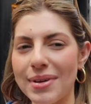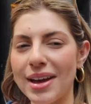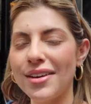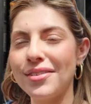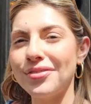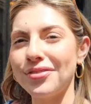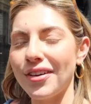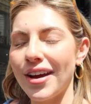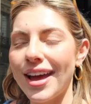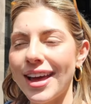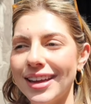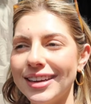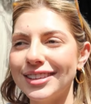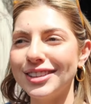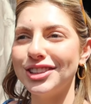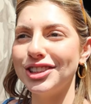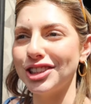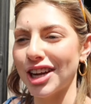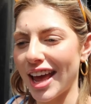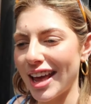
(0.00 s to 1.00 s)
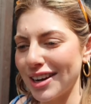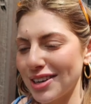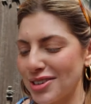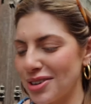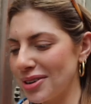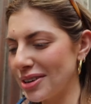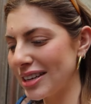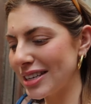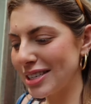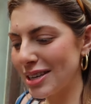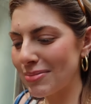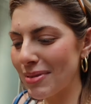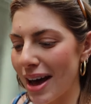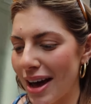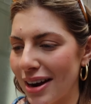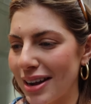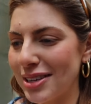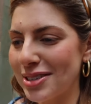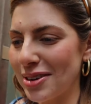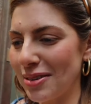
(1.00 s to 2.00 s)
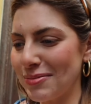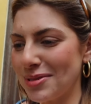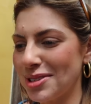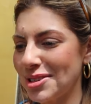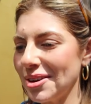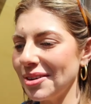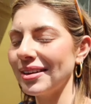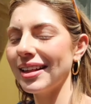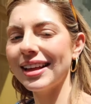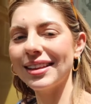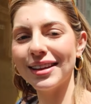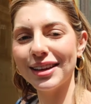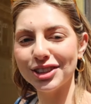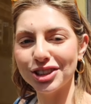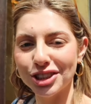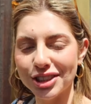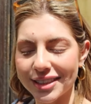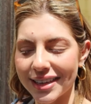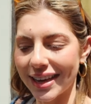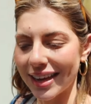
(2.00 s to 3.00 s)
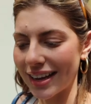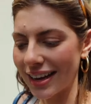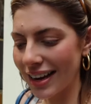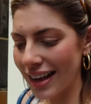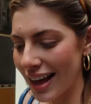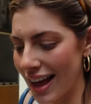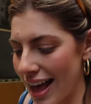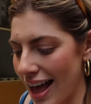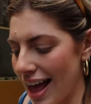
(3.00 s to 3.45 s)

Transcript: My friend Jen told us about it, so I'm so glad that she did.